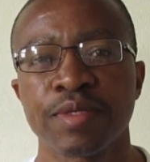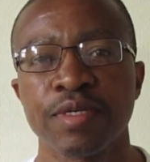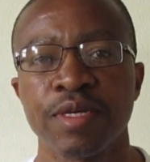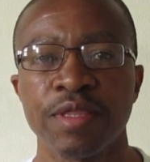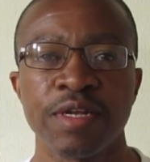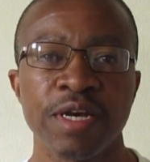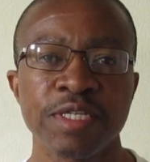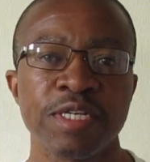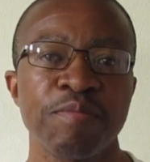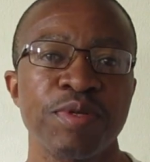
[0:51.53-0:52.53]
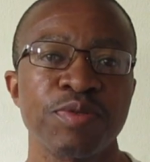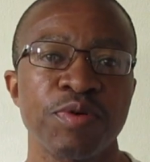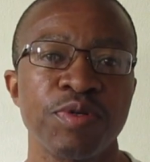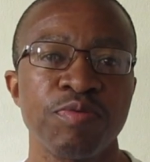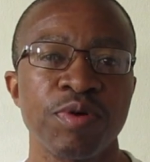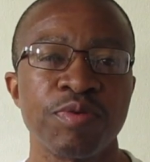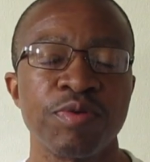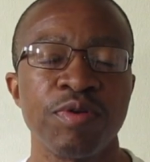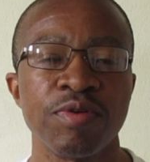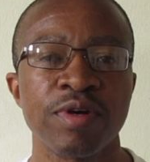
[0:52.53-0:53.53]
In the next episode, we
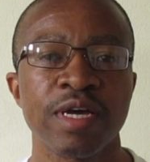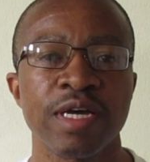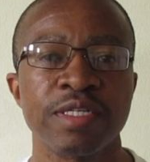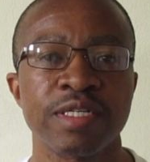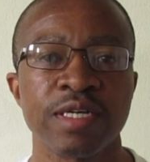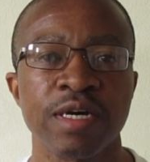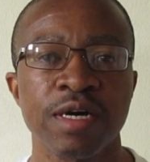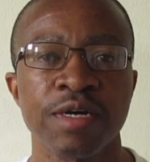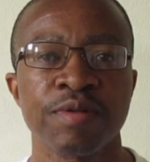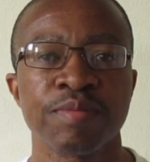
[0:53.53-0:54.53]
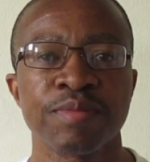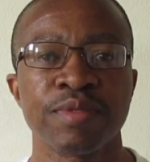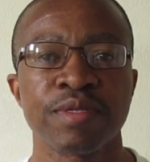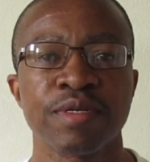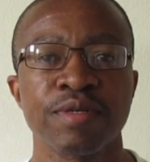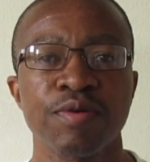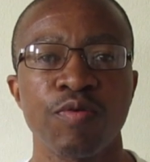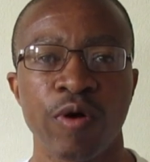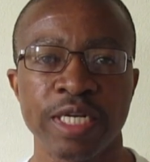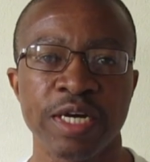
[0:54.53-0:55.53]
would look at
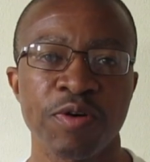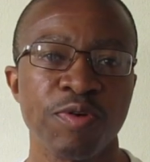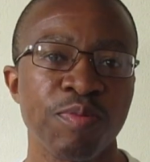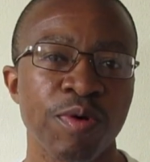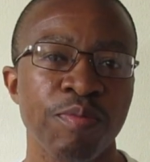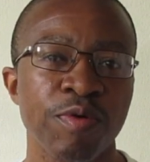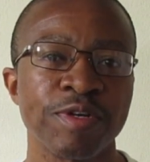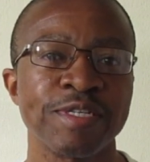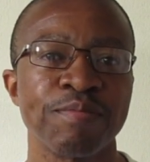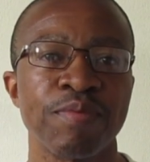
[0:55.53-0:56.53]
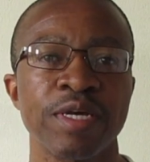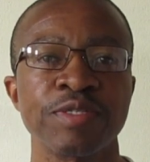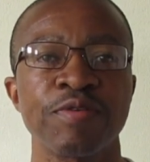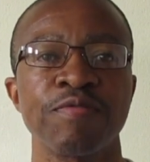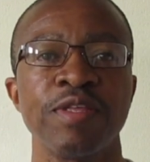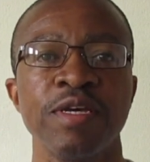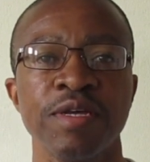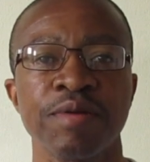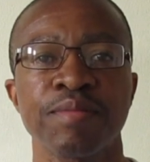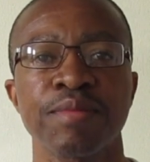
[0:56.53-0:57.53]
what I would propose in place of
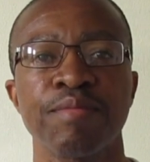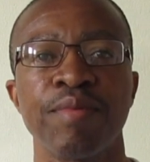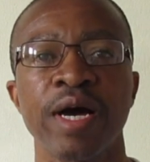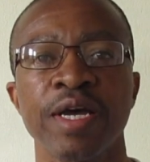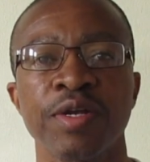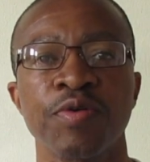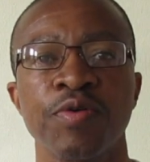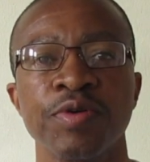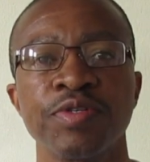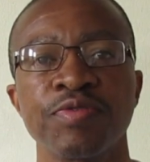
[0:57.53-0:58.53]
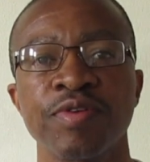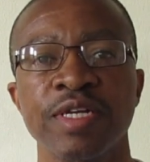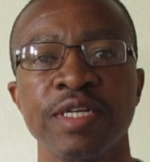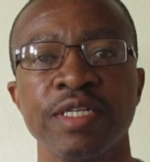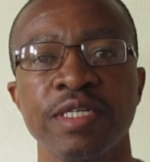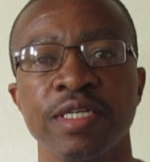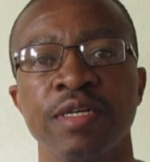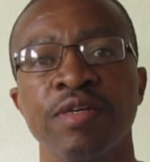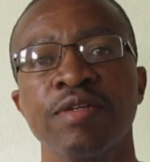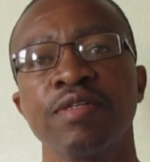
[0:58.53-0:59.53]
the buy and hold strategy.
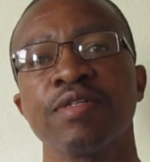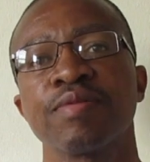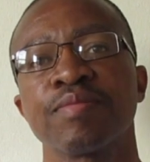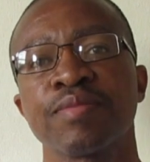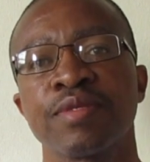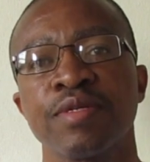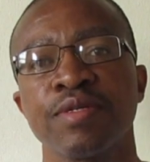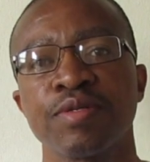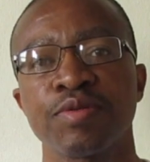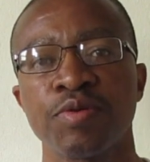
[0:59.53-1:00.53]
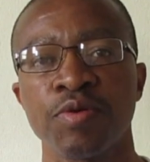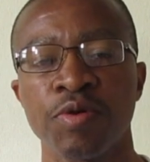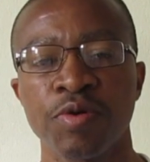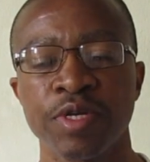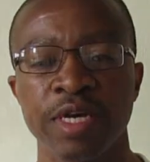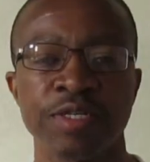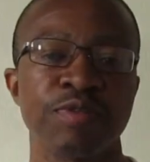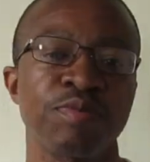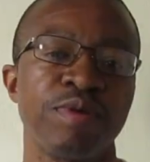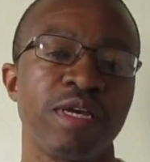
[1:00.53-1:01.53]
So yes,
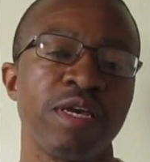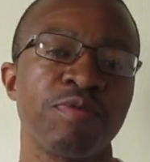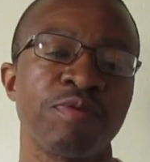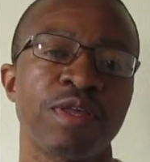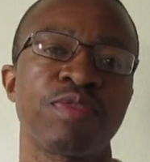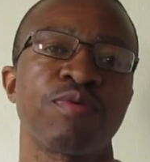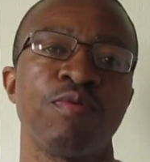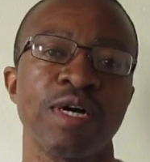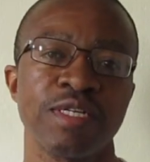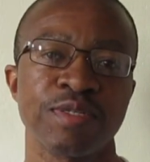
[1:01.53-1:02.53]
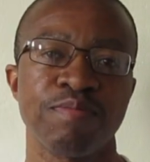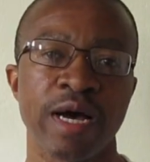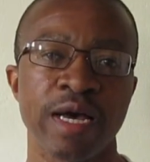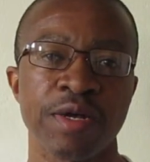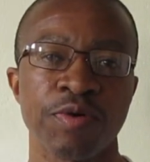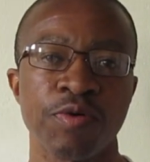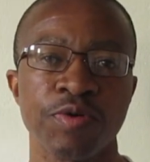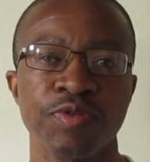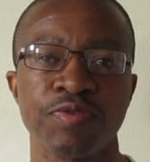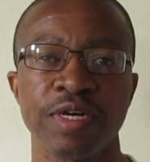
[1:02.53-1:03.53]
to begin with, what is buy and
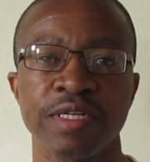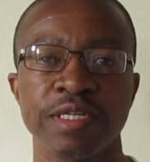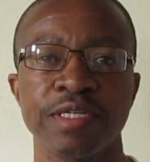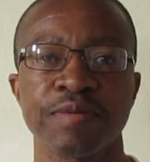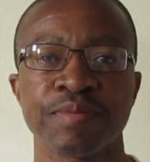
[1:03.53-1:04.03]
hold strategy?